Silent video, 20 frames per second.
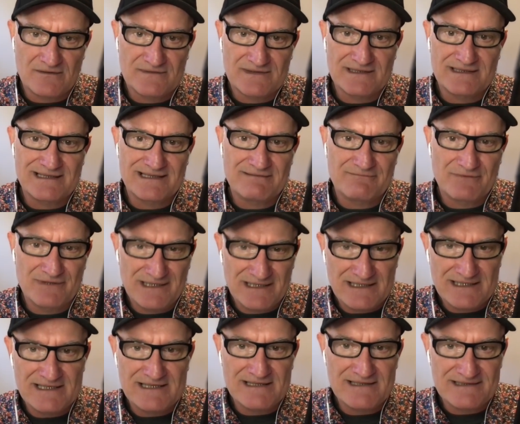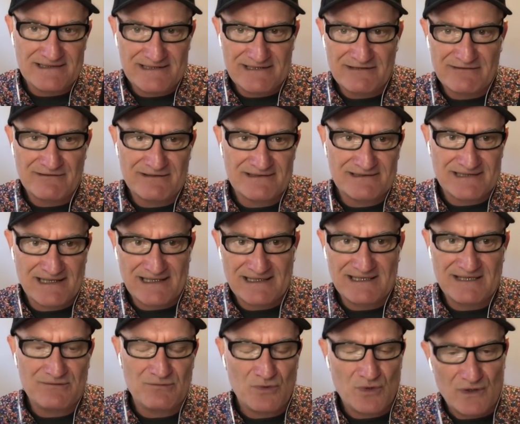and really consider
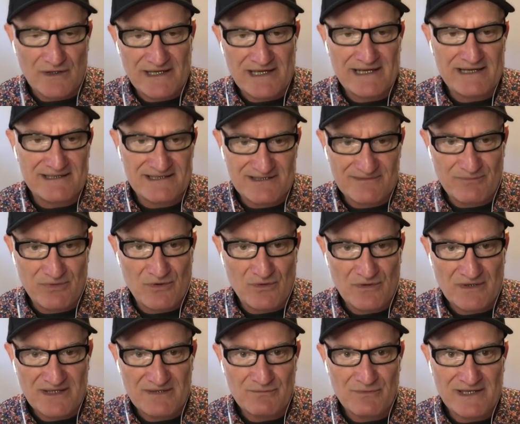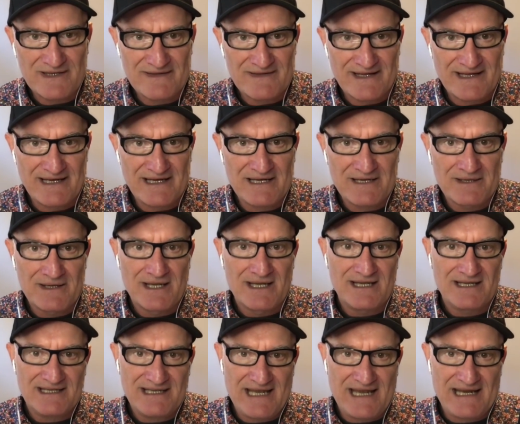exactly what they are supporting when they
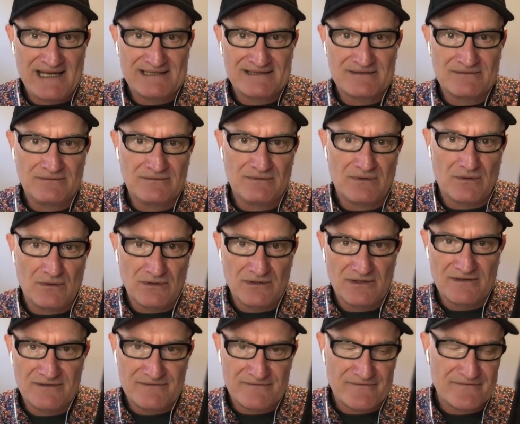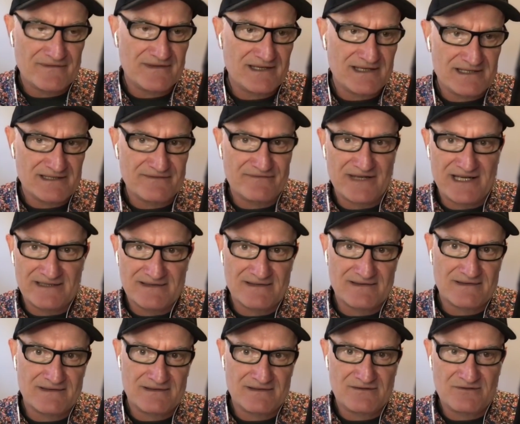cancel all of these events
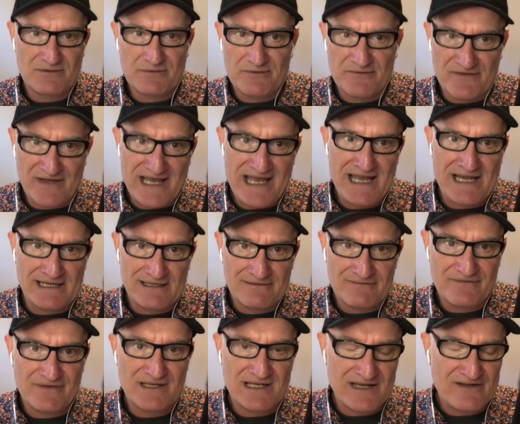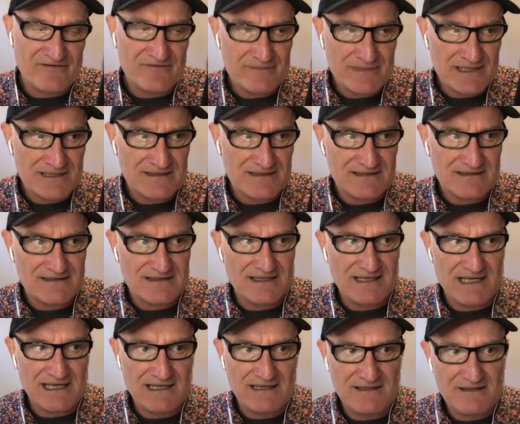at the drop of a hat. And for governments,
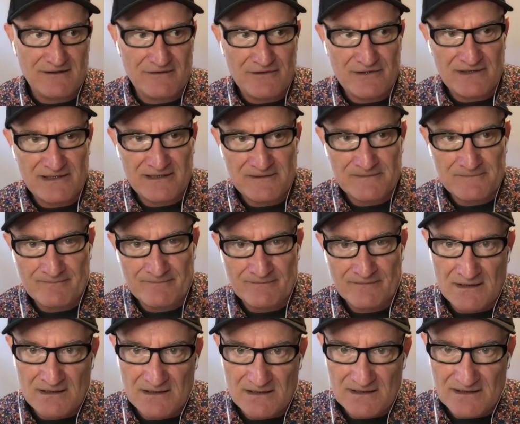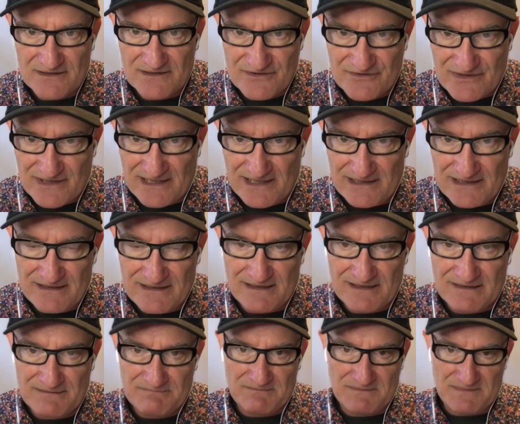including Australia,
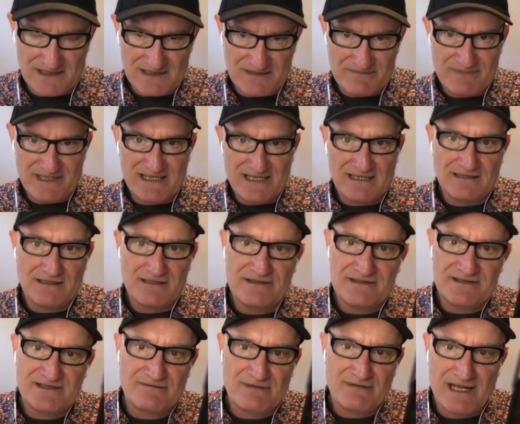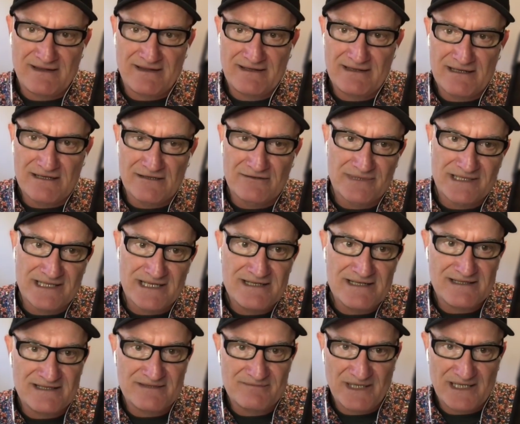and another big hello to Anthony
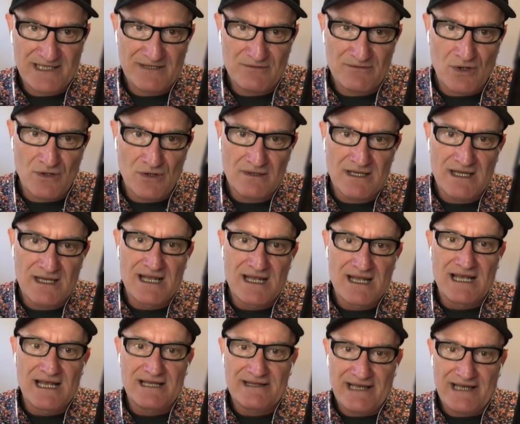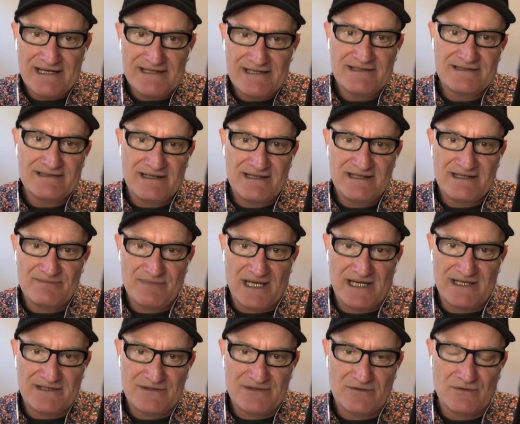Albanese and Penny Wong, they just need to
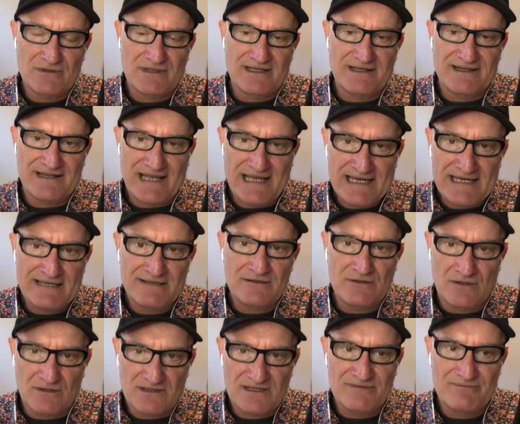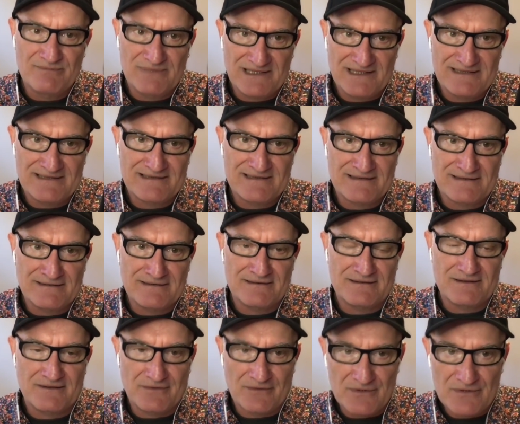make sure that they are not complicit
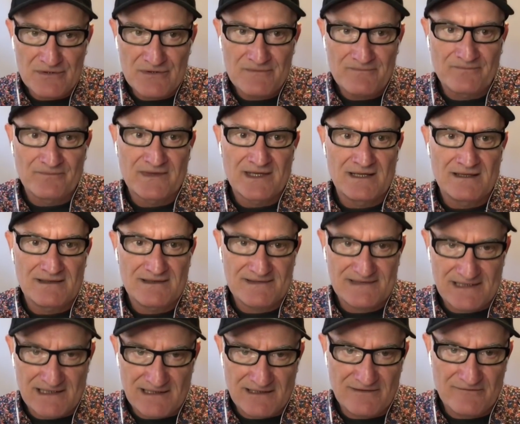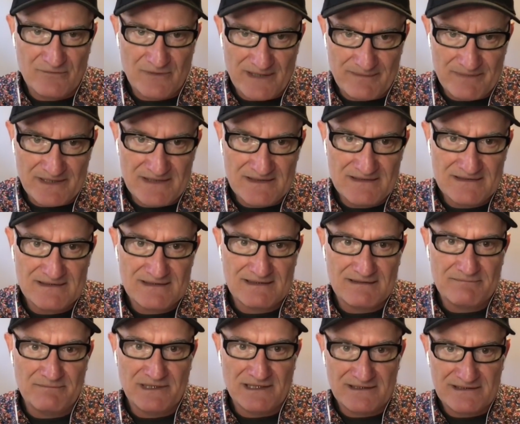through the sale of weapons,
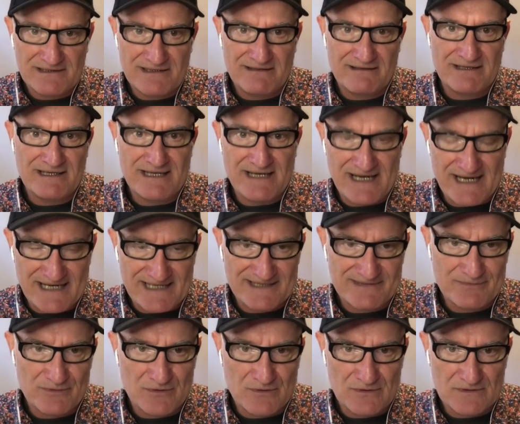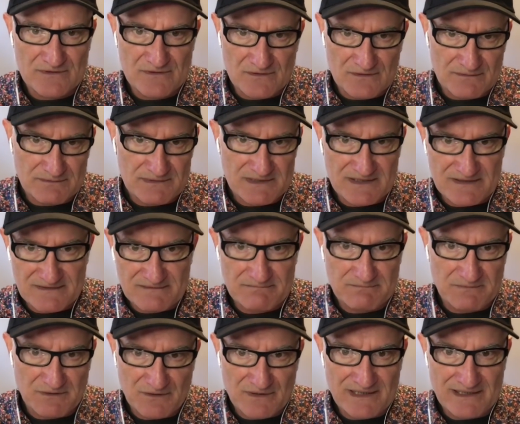military exports, or just
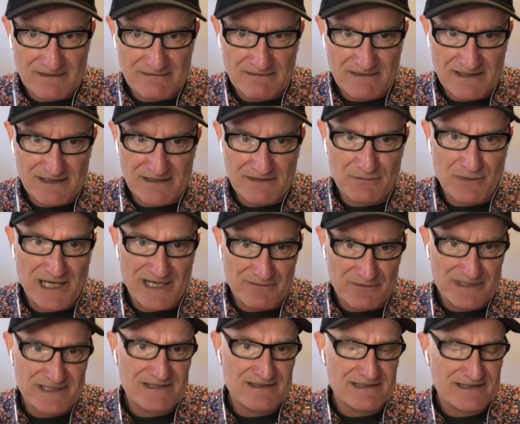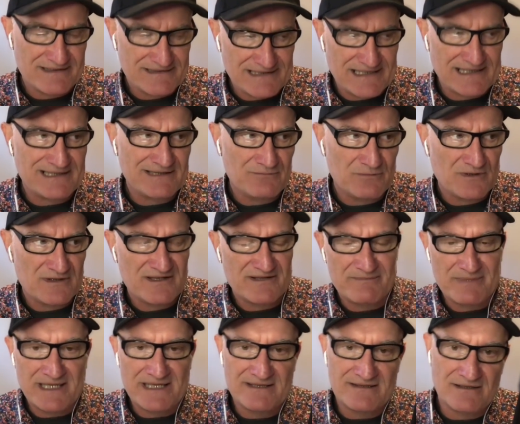looking the other way, which is exactly what they've
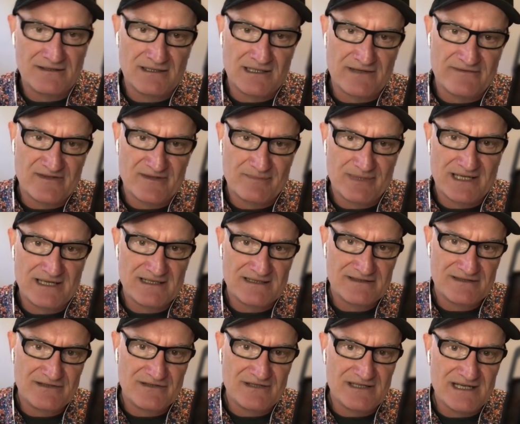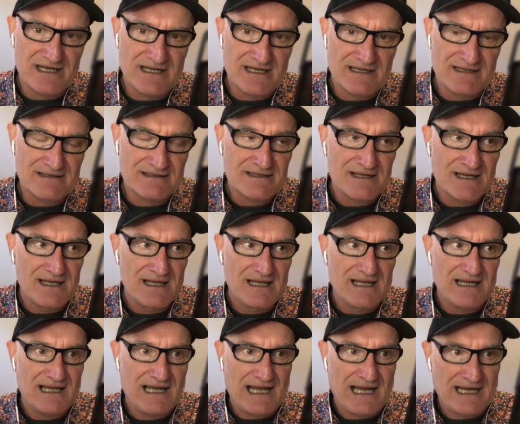been doing over the past 2 years.
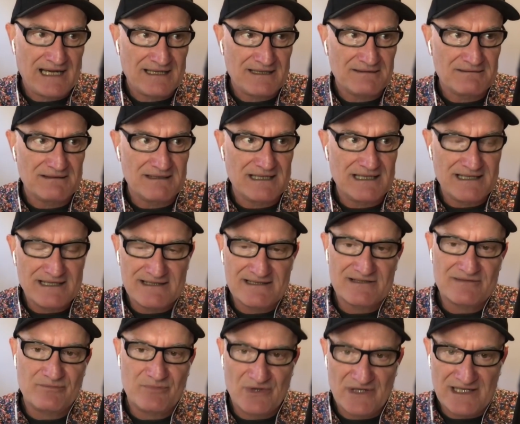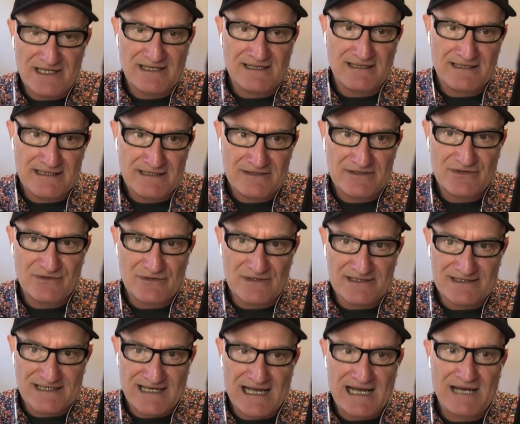And it is a pretty clear
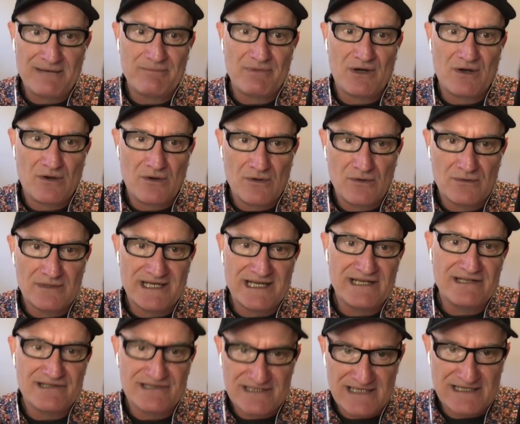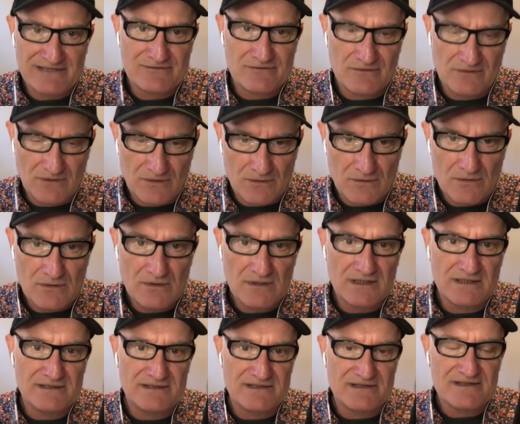choice. Uphold international law
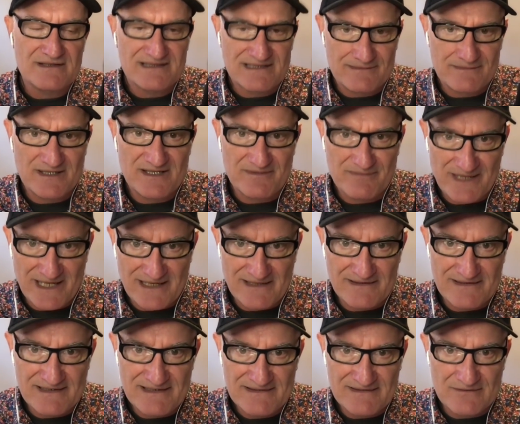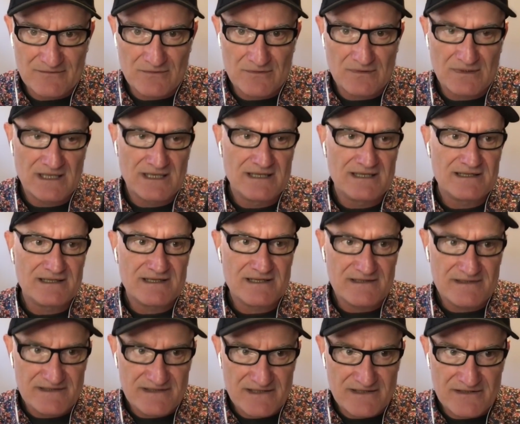and do something about this, or
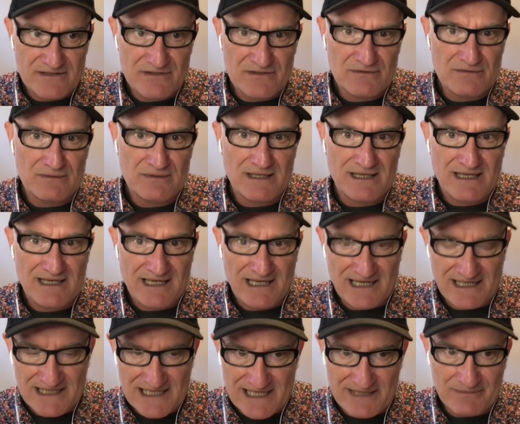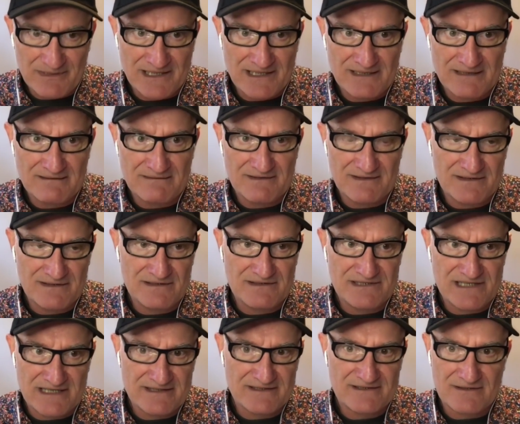continue enabling the
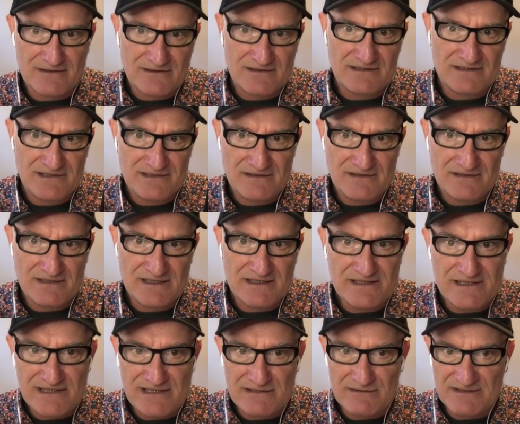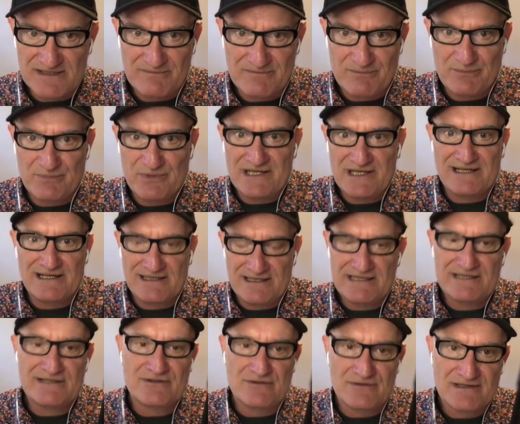genocide to continue. It's a pretty
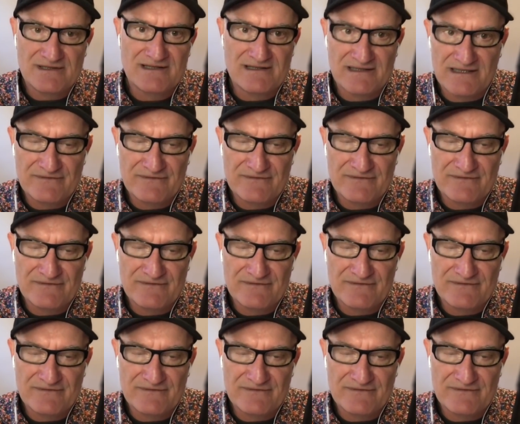clear choice that they've